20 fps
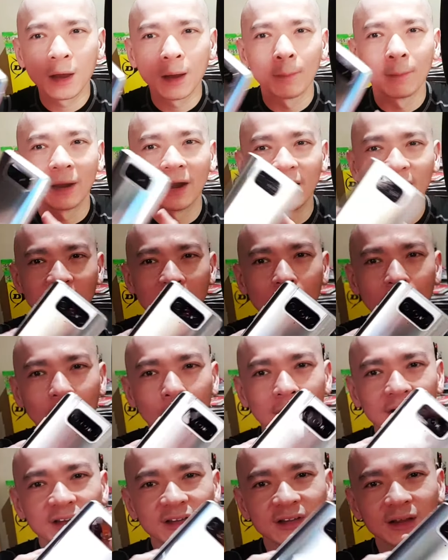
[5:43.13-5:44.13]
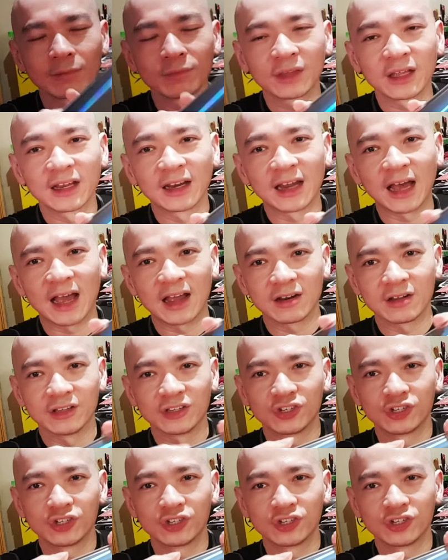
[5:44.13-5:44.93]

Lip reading: But now I want something that is